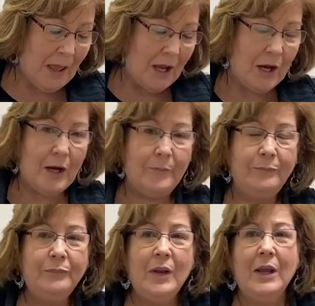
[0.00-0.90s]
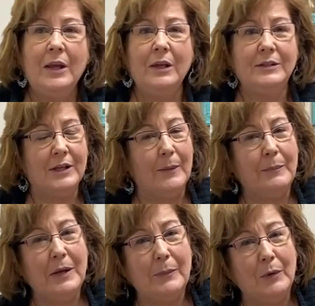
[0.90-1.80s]
Some
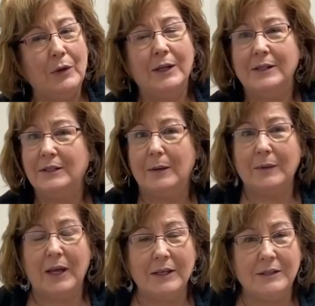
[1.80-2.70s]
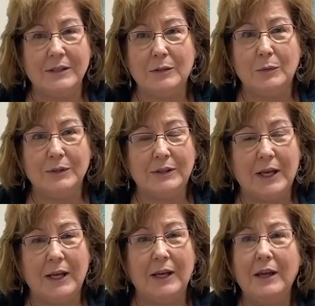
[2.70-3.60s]
people in some cases will
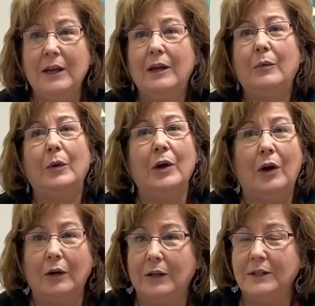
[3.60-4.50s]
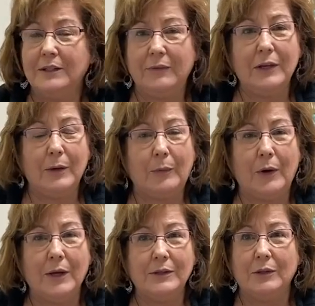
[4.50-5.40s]
say, regardless of the
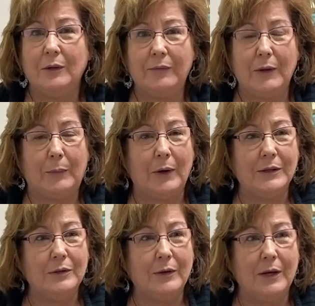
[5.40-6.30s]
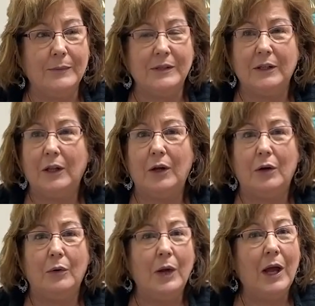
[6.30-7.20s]
appraisal, if the appraisal comes in
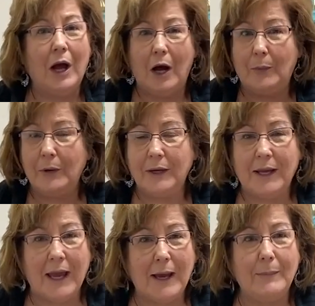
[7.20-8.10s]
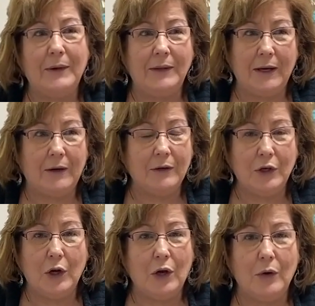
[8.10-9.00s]
low, I'll put a gap in there.
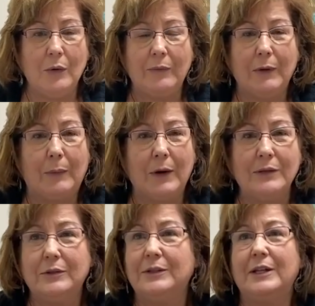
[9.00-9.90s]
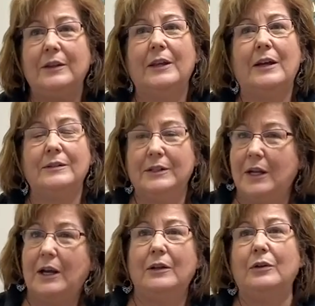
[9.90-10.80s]
If the appraisal's
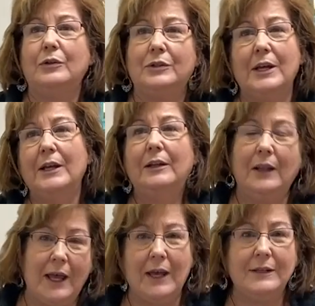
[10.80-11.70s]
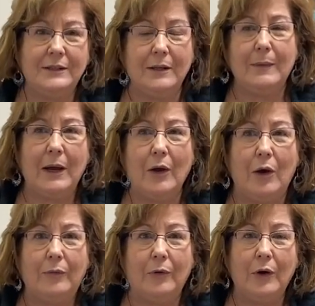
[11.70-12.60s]
$10,000 less than my
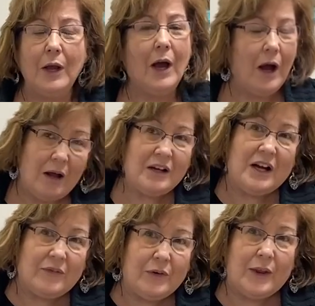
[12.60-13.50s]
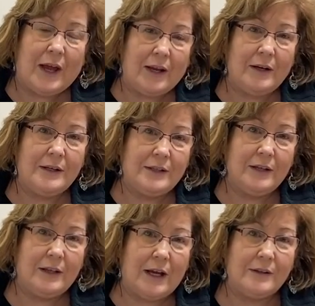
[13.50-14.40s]
offer, I'll cover that in
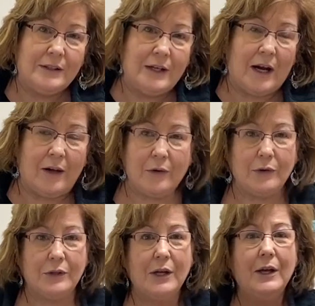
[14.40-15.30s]
$10,000.